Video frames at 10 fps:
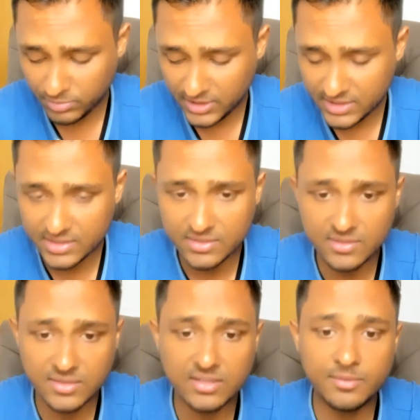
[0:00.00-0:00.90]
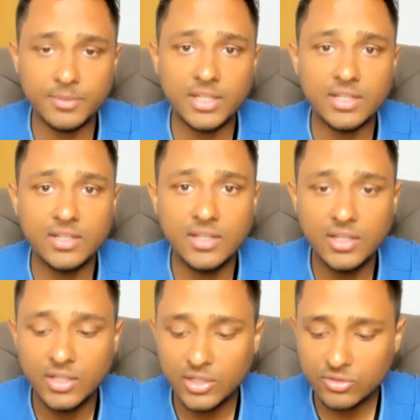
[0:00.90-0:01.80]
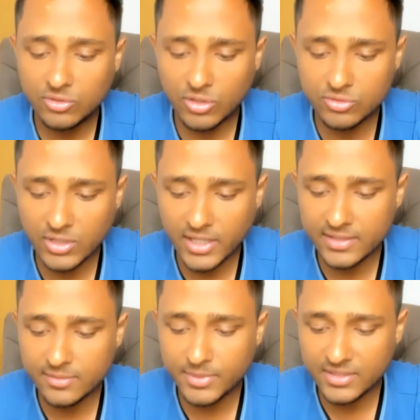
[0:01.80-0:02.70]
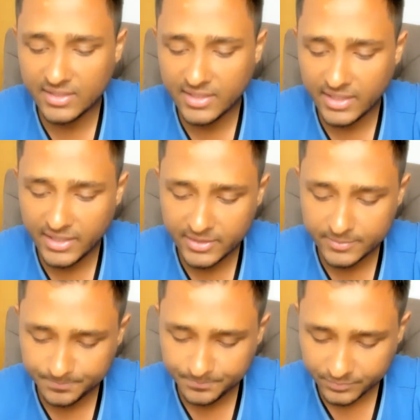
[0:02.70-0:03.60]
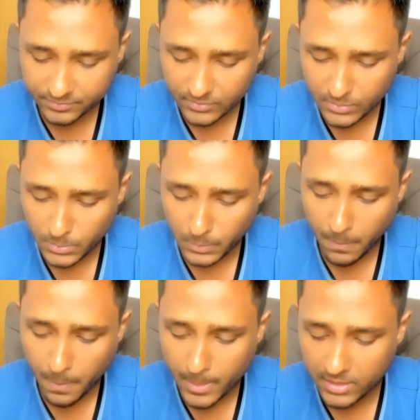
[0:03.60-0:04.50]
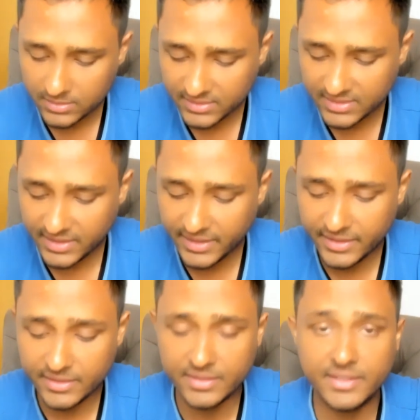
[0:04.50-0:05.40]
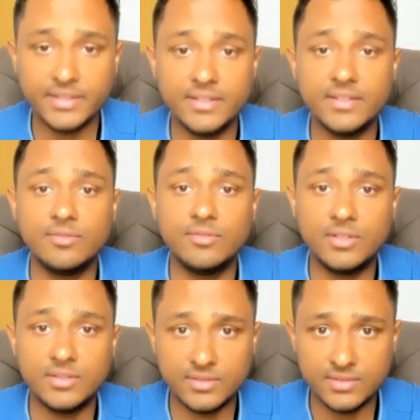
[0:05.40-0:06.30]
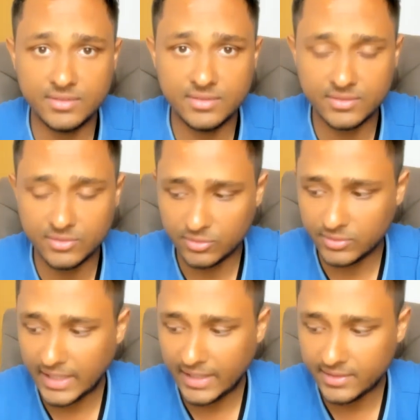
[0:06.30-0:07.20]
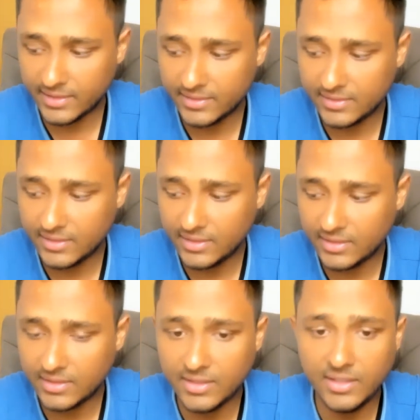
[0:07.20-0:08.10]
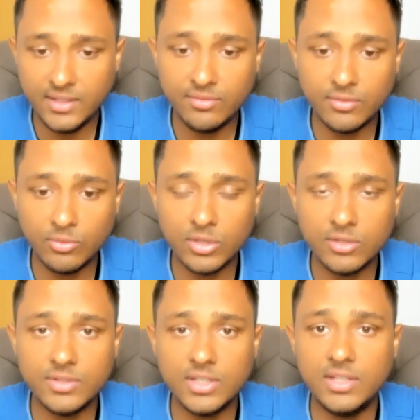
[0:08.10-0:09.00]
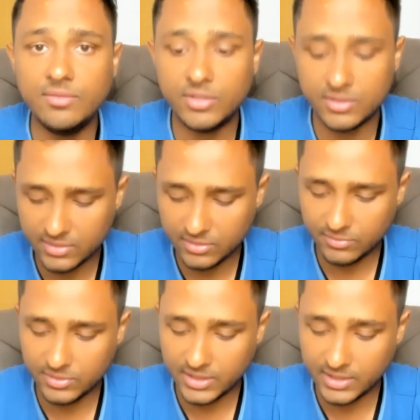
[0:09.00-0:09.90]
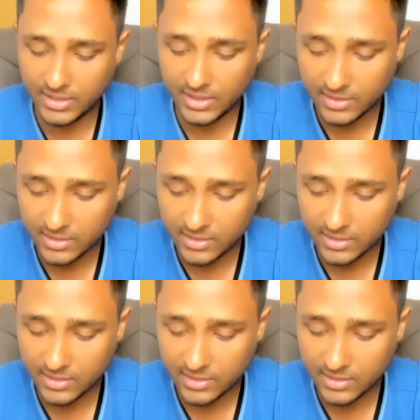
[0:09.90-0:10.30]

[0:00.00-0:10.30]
Please instruct me. So Arjuna has basically surrendered in this verse. So that is the key, one of the key verses of the Gita.